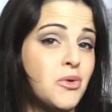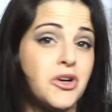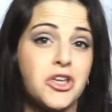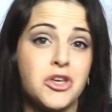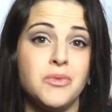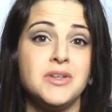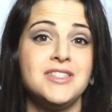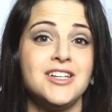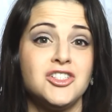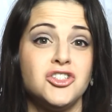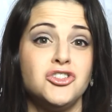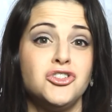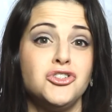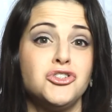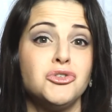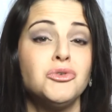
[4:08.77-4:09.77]
Are you addicted
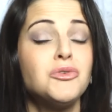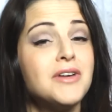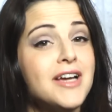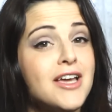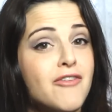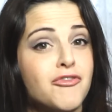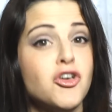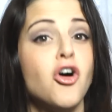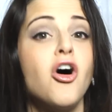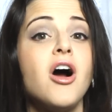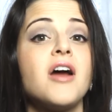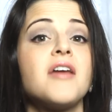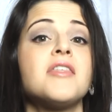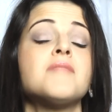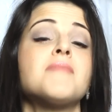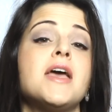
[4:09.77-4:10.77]
to jewelry? If you
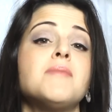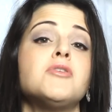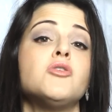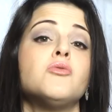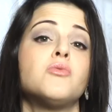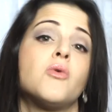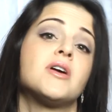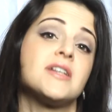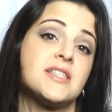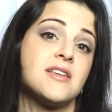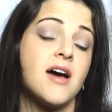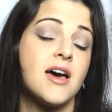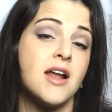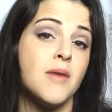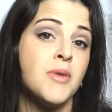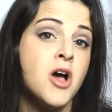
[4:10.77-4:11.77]
are, then maybe you would want to
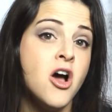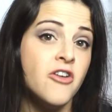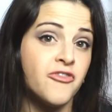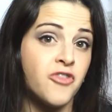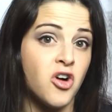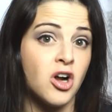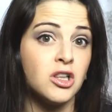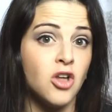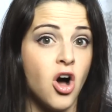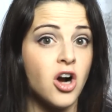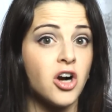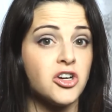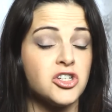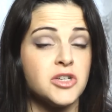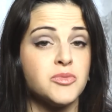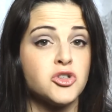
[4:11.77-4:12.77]
sign up for a
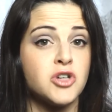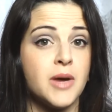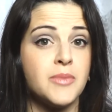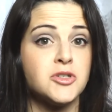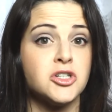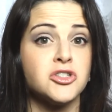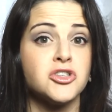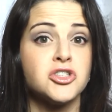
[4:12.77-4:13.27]
longer subscription.